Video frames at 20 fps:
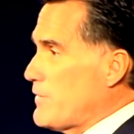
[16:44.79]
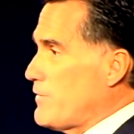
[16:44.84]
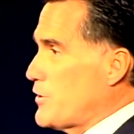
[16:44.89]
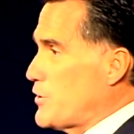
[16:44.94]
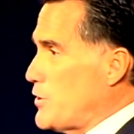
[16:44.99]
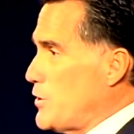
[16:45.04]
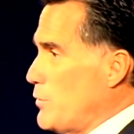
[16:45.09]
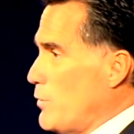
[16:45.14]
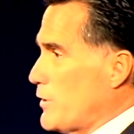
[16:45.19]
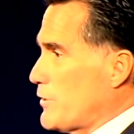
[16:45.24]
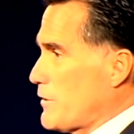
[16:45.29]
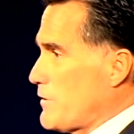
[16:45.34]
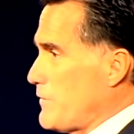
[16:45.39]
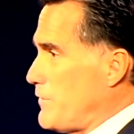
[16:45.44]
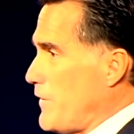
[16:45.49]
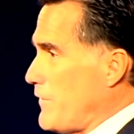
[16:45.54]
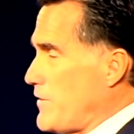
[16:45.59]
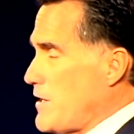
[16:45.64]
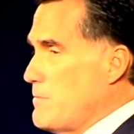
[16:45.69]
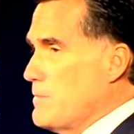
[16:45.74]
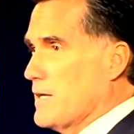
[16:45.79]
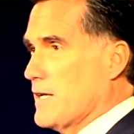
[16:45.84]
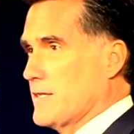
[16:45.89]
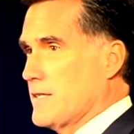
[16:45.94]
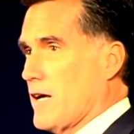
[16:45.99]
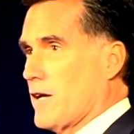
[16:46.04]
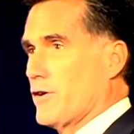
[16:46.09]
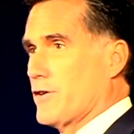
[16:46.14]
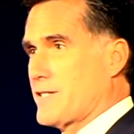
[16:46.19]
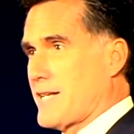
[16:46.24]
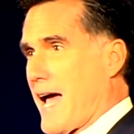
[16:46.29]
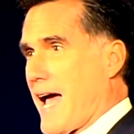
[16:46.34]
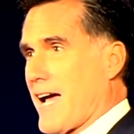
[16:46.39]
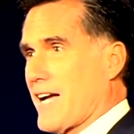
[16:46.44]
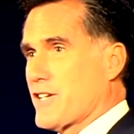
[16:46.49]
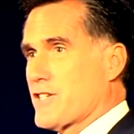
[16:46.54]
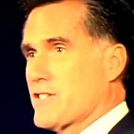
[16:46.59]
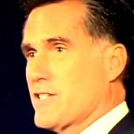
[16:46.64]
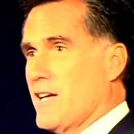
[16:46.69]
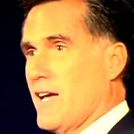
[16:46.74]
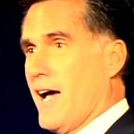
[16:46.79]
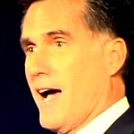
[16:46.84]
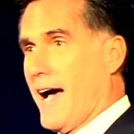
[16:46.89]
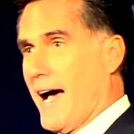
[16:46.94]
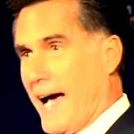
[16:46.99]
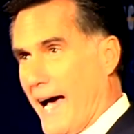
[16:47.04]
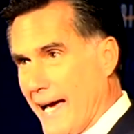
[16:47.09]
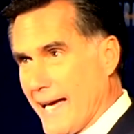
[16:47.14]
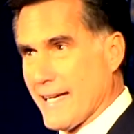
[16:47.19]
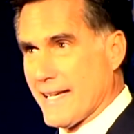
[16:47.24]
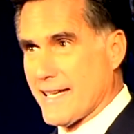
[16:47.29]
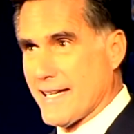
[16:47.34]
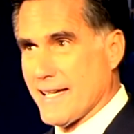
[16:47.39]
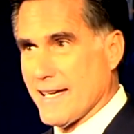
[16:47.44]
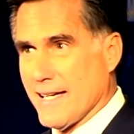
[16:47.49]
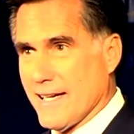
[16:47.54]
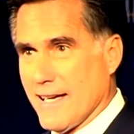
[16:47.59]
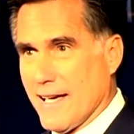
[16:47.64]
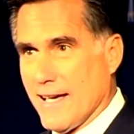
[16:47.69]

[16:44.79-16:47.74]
of a $250 million tax hike,